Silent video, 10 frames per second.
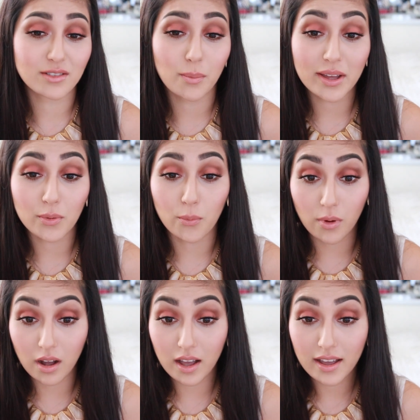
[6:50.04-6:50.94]
no matter
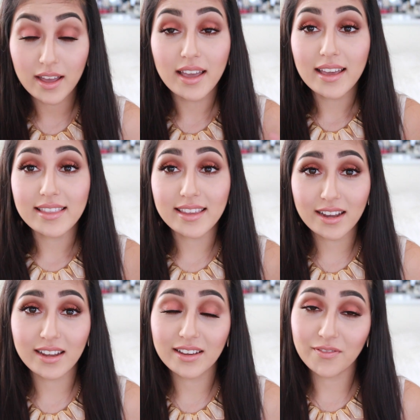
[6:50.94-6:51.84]
what,
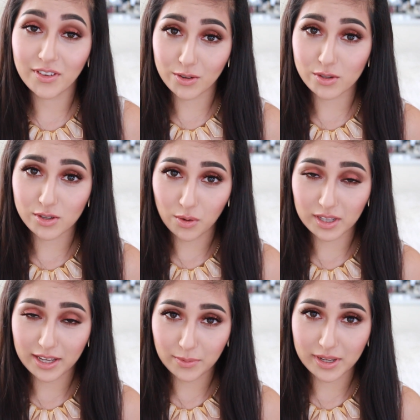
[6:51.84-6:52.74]
they feel so
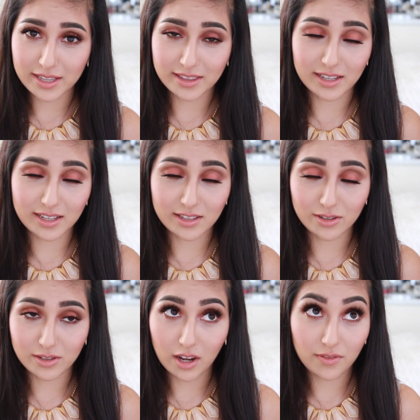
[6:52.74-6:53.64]
lightweight. They
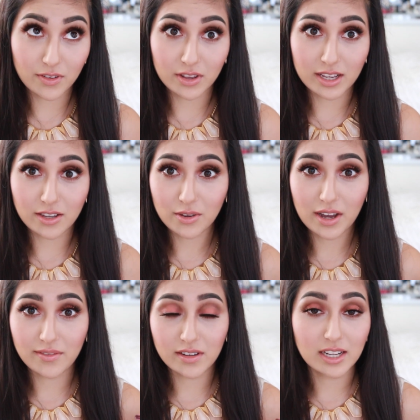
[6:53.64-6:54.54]
do not feel like you
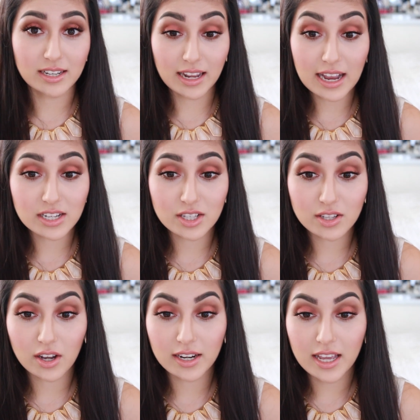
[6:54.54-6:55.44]
have any
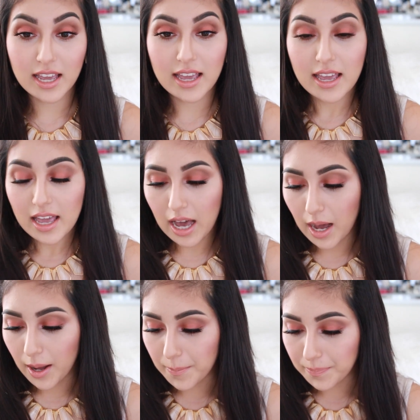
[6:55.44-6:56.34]
lashes on.
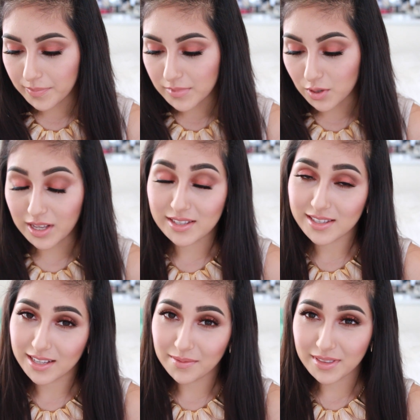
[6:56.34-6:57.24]
So that's
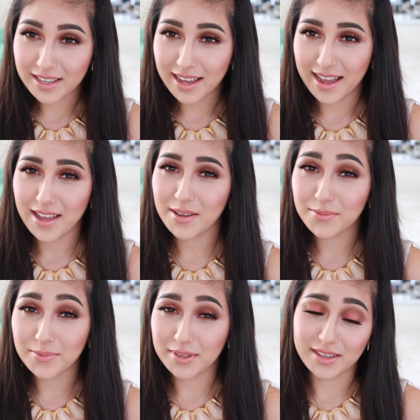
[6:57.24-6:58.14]
something I
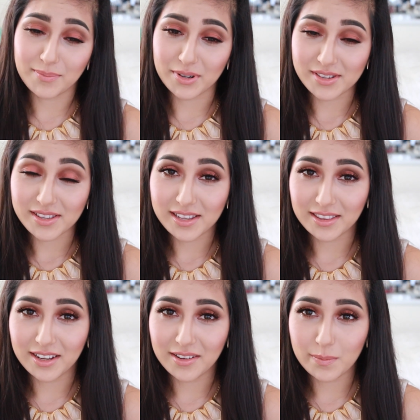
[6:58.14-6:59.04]
really personally
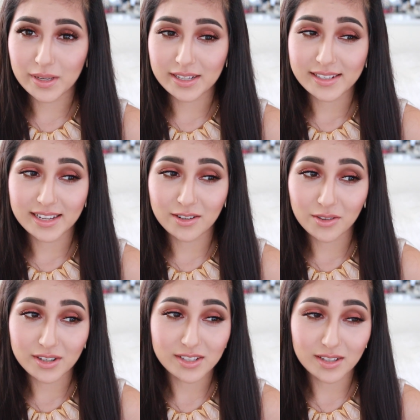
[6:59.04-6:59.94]
love, because I
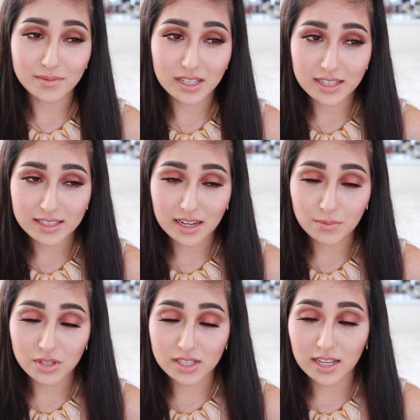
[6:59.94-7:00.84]
know there's some days that
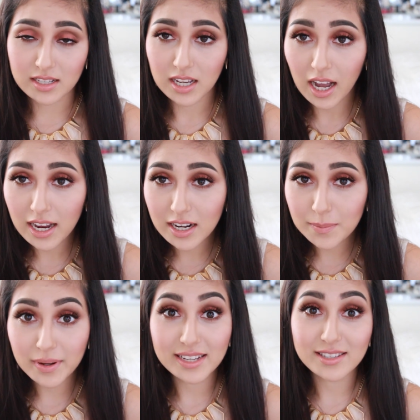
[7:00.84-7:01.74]
I'm just like tired, but